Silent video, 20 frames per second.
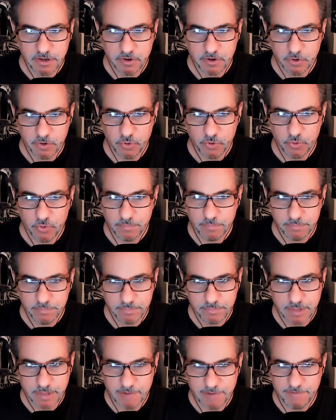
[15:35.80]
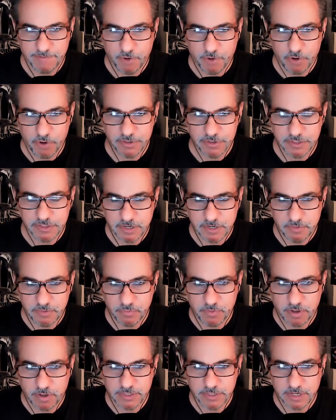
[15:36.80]
who at first
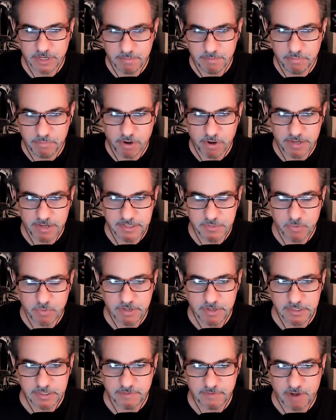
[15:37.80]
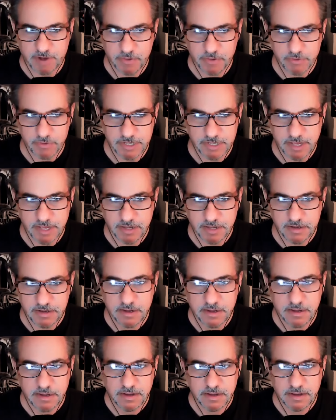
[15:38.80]
didn't want to embrace what his father did.
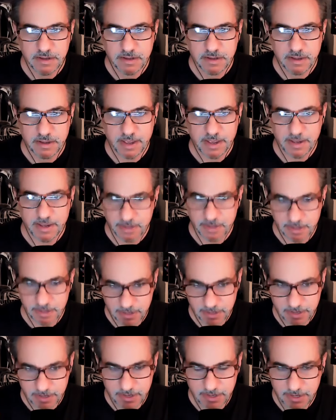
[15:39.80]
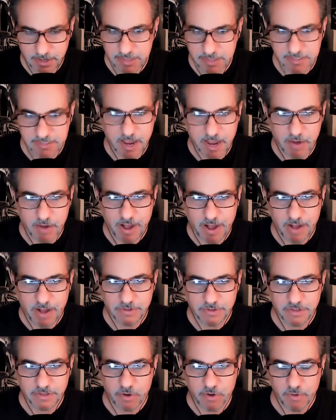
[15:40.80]
And he's now
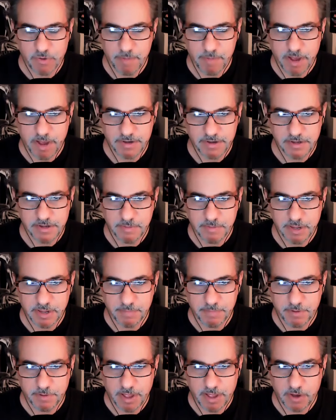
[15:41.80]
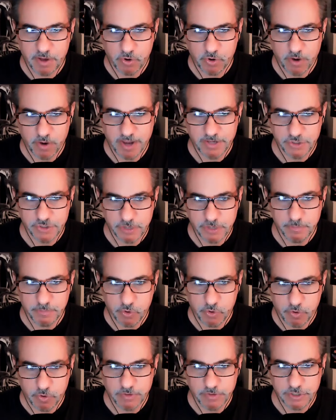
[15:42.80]
out there reminding people how great Jim
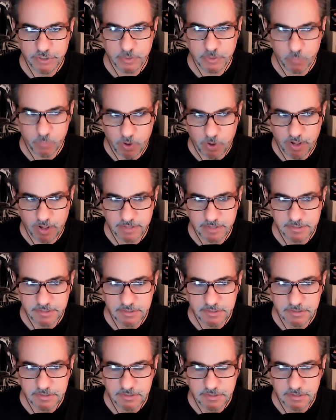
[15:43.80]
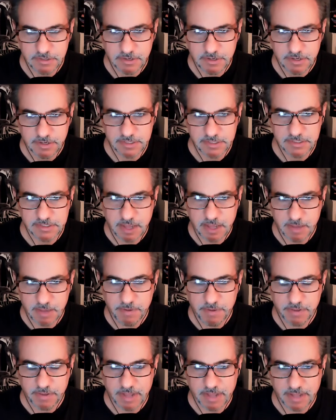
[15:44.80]
Croce was. He's
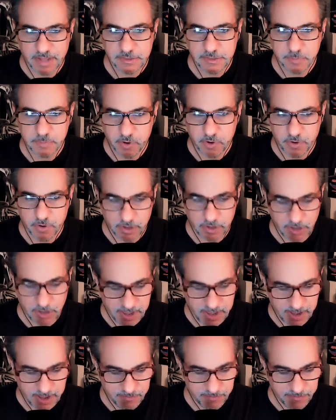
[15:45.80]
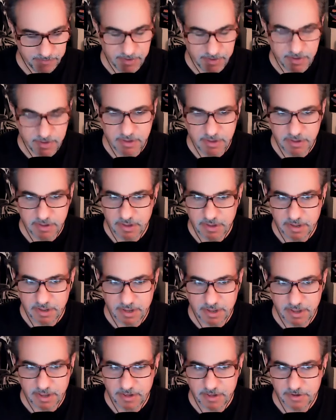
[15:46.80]
keeping that spirit alive.
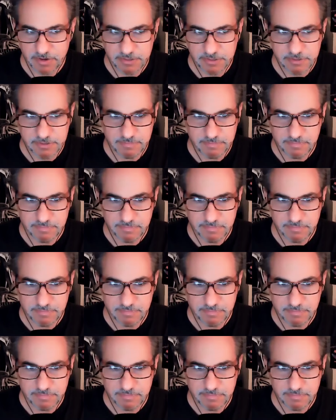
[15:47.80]
And